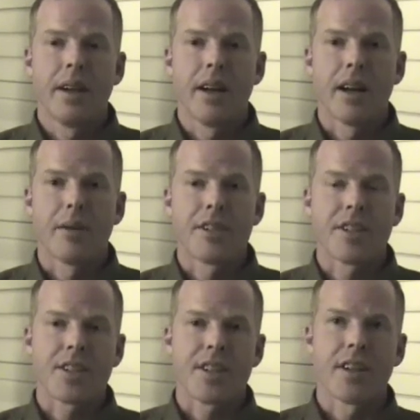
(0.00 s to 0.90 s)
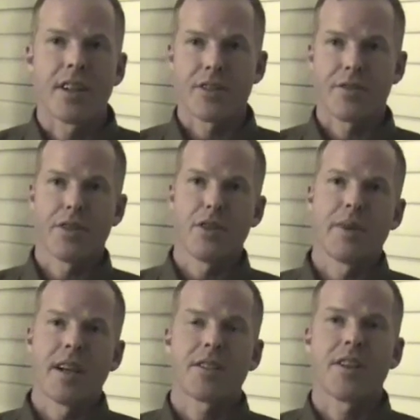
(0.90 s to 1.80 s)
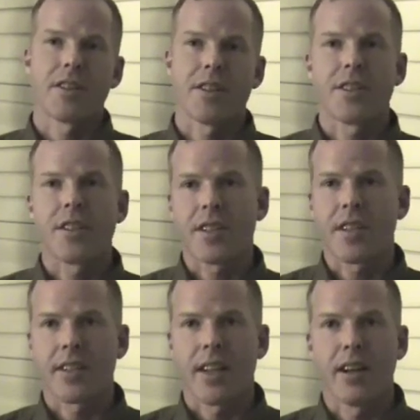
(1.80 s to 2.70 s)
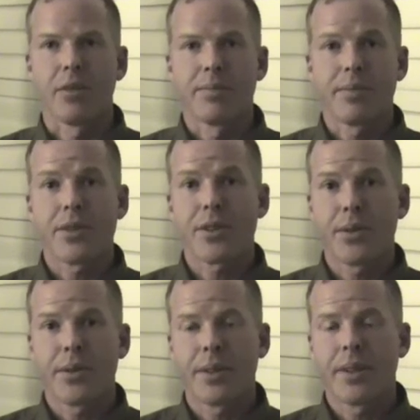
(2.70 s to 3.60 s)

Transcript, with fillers: Um, and $60 for UPS charges just doesn't help. So